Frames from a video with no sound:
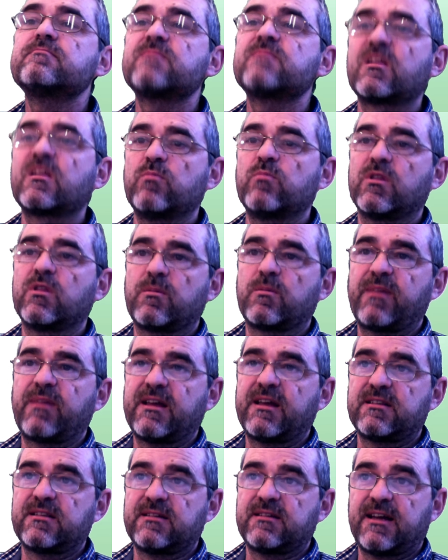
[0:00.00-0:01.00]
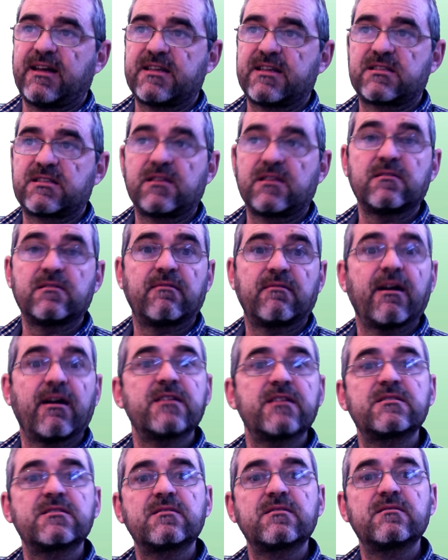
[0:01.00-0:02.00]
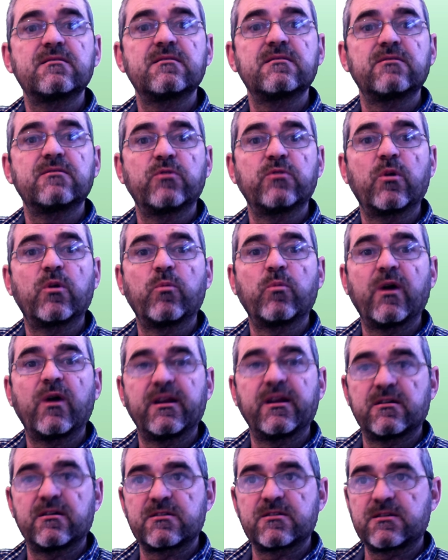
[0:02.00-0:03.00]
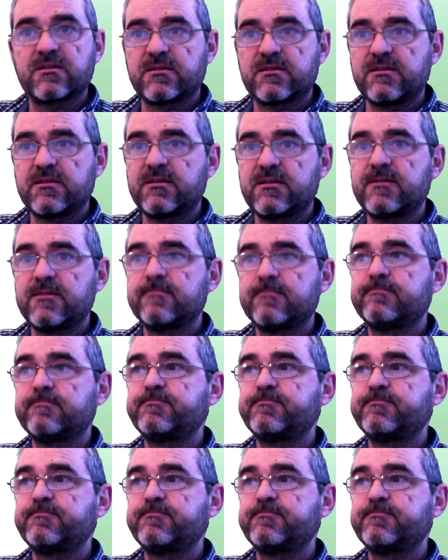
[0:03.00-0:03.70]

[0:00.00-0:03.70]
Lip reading: that multiplied a standardized norm 1 uncertainty,